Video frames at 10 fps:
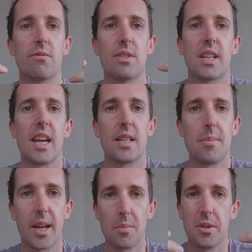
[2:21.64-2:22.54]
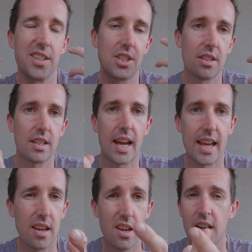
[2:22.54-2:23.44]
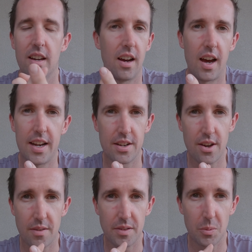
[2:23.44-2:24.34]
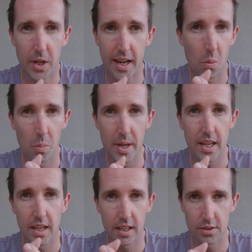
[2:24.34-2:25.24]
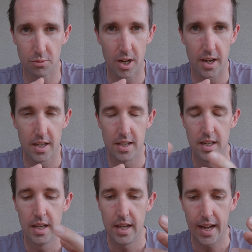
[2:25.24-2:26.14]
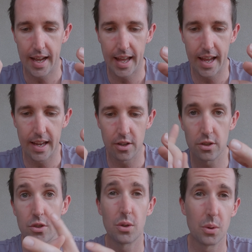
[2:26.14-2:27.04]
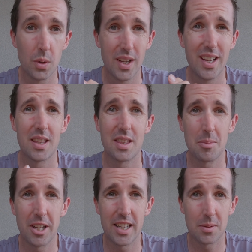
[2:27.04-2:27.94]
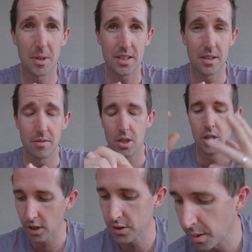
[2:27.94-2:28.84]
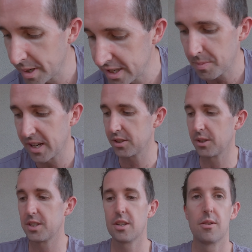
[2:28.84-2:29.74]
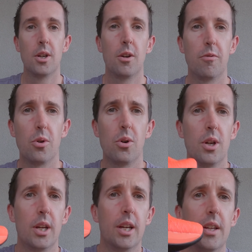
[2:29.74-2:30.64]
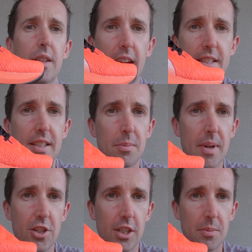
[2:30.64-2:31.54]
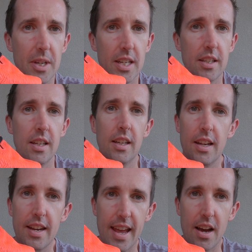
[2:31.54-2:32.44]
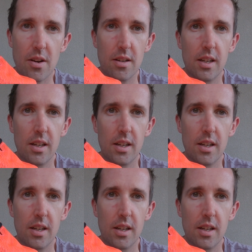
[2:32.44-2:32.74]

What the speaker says: scared to make the plunge because I didn't know if it would help me as a runner, and two, they're bloody expensive. So I managed to pounce on a deal for the Asics Magic Speed. Now,